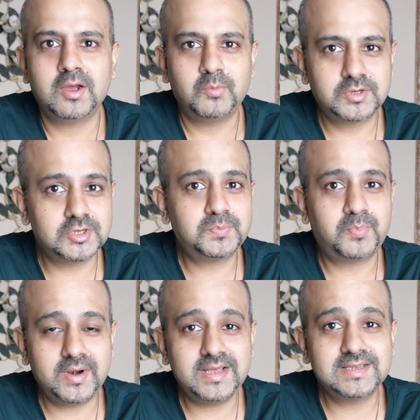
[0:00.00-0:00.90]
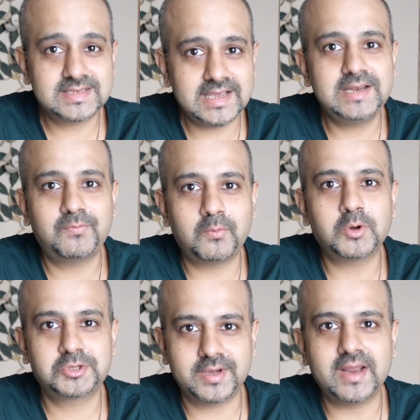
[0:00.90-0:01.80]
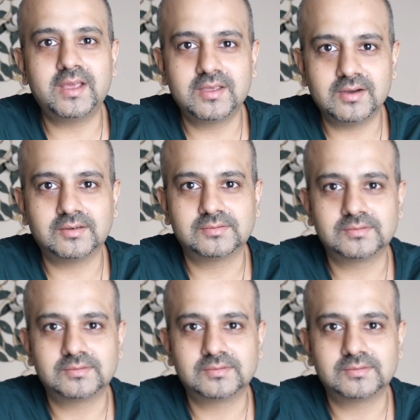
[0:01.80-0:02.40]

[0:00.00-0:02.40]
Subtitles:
which is pretty insane for what you're getting here.